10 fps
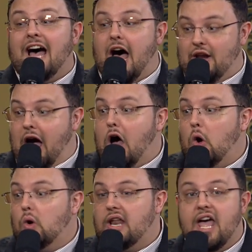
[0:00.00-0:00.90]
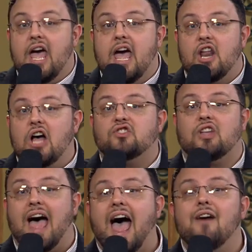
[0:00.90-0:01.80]
Now let us
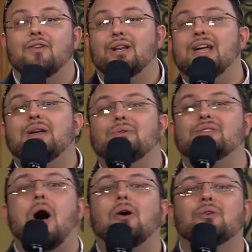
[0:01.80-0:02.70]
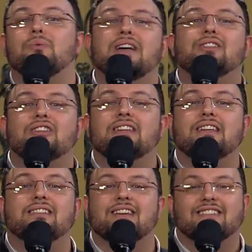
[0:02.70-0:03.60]
have a little talk with
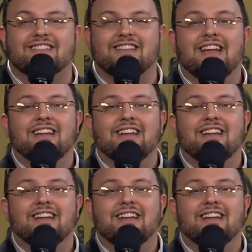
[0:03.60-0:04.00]
Jesus.